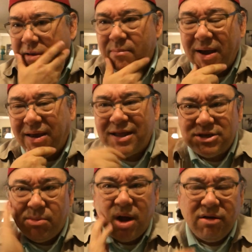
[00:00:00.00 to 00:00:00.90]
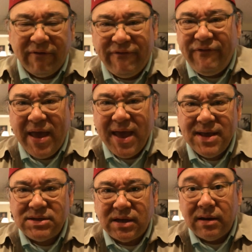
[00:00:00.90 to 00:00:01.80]
you might get some on your
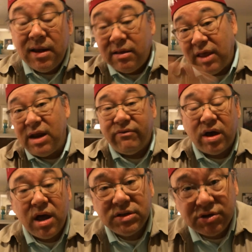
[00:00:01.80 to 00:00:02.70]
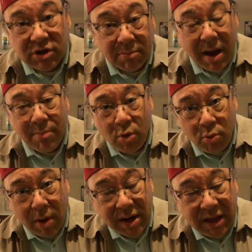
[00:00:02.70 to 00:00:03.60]
face and at the end of a concert your mom
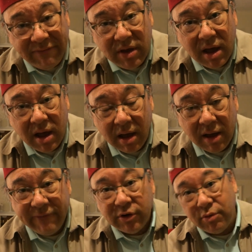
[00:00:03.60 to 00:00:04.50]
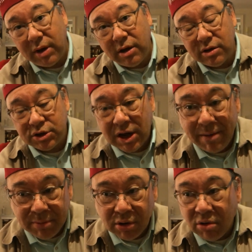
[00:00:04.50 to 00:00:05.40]
won't want to give you a hug for doing a good job
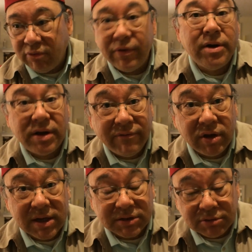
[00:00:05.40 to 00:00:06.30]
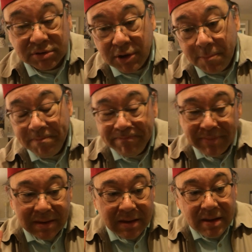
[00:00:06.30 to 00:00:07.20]
and your girlfriend will never kiss you. So
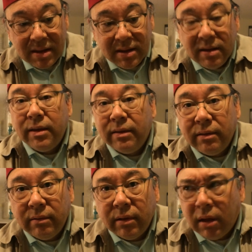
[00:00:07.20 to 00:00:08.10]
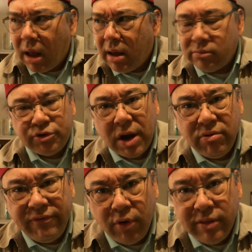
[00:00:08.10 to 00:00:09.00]
uh, try
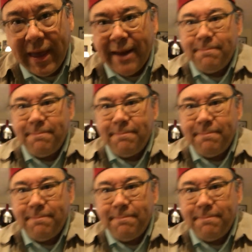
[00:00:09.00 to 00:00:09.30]
to avoid